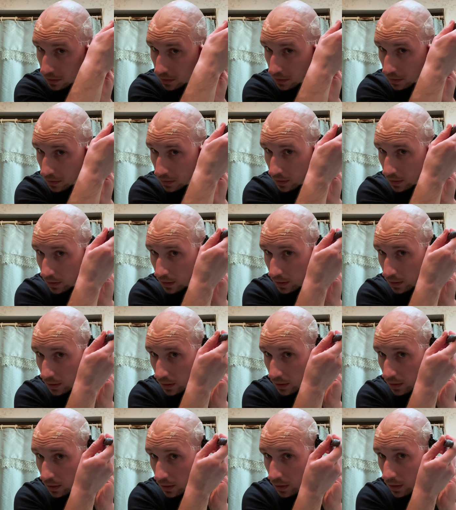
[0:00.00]

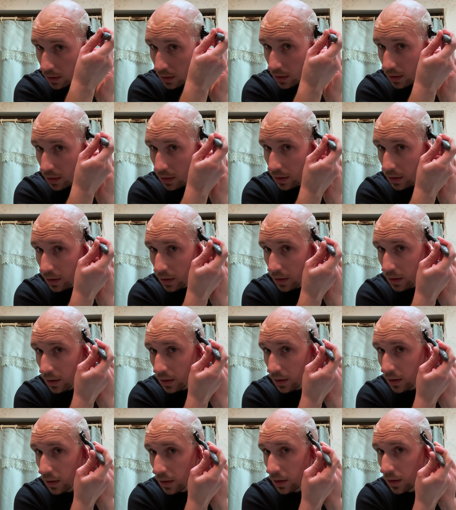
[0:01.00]

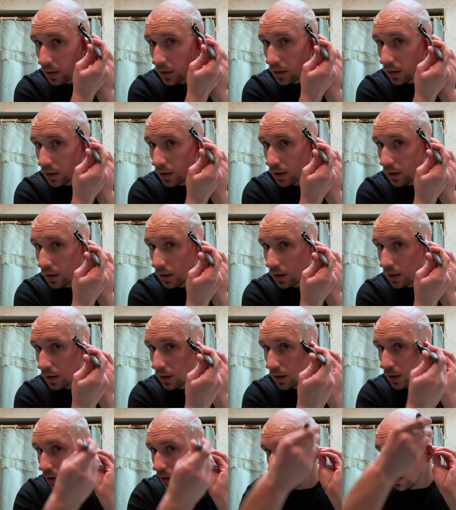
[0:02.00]

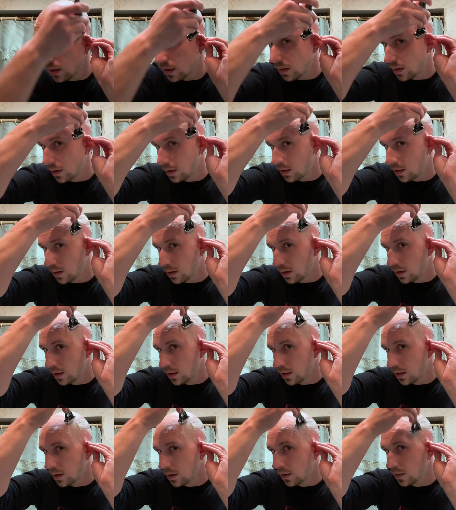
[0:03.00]

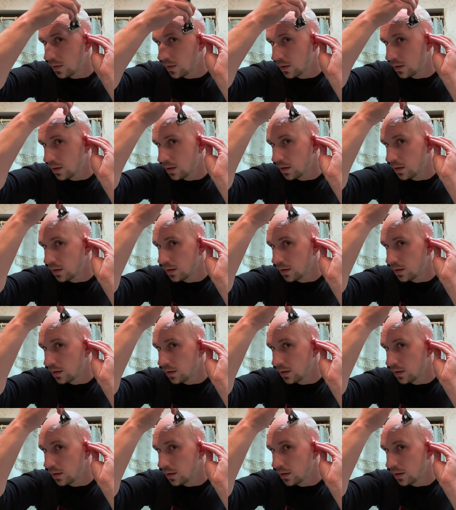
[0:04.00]
(no one is talking)